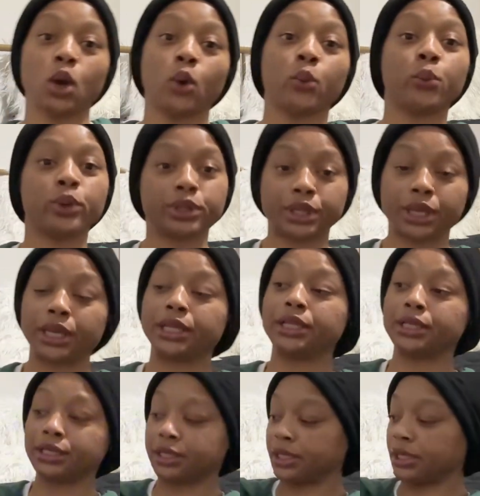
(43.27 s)
What they
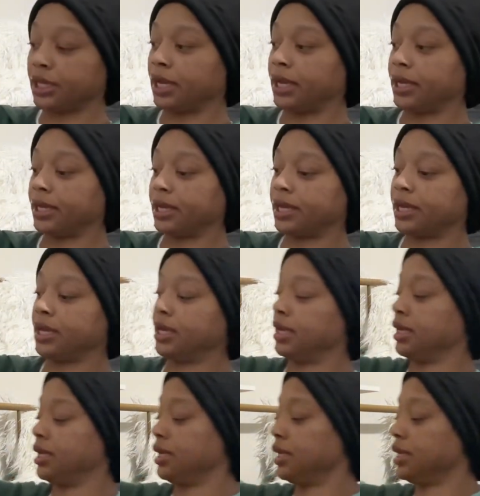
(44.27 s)
look
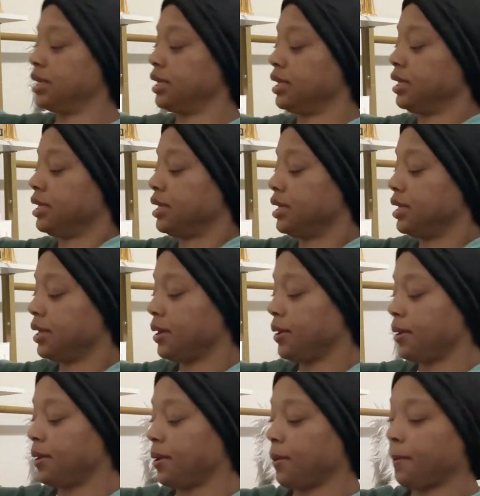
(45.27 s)
like.
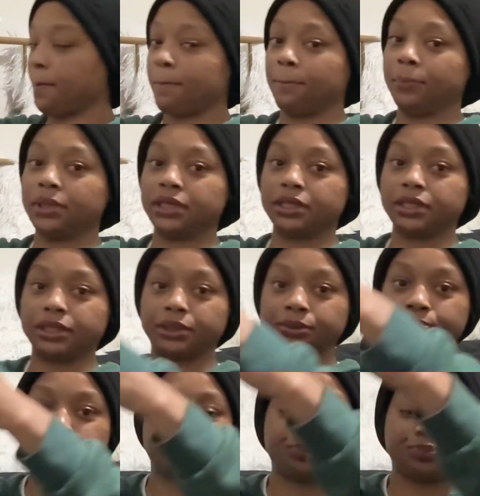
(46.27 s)
But yeah,
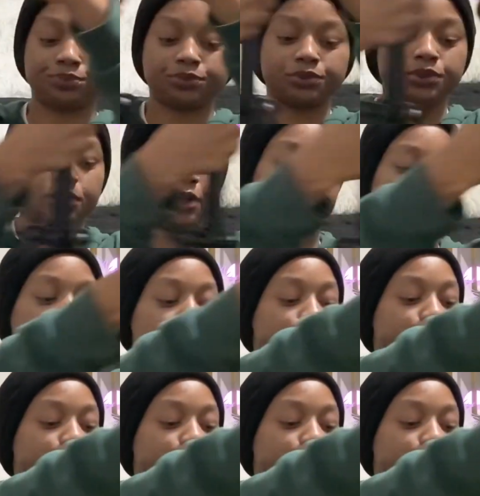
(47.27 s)
so